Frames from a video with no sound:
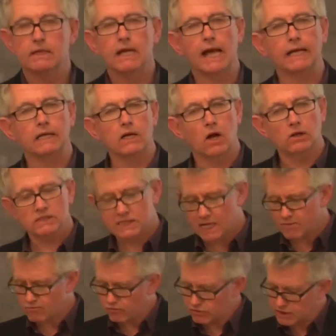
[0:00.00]
and
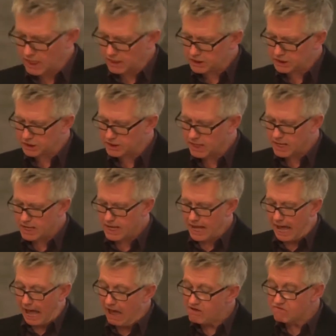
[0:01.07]
content production
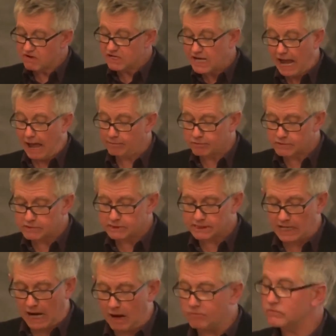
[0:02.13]
have, it happens,
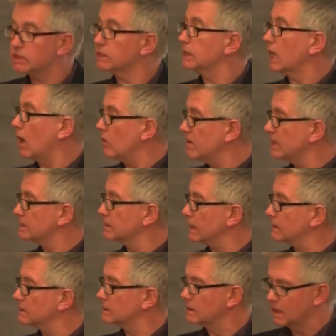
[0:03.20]
come to
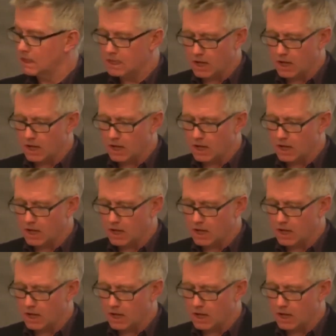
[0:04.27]
coexist